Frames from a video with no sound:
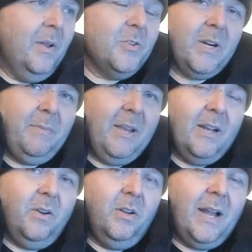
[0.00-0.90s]
Try to make
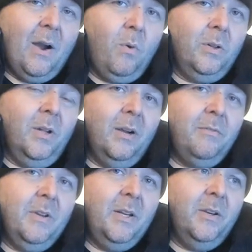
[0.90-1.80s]
hour-long
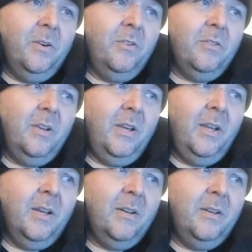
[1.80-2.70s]
videos,
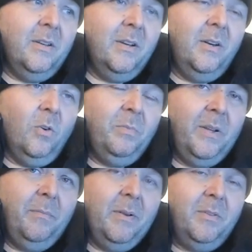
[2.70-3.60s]
and uh, and hopefully
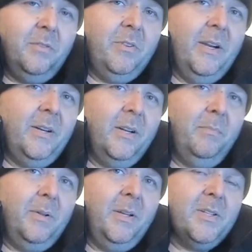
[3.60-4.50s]
I'll be able to find a good
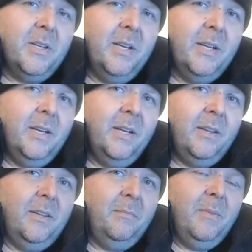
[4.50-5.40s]
place to kind of cut
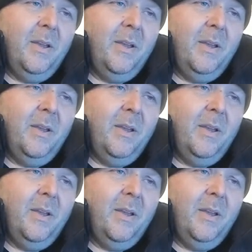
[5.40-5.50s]
them.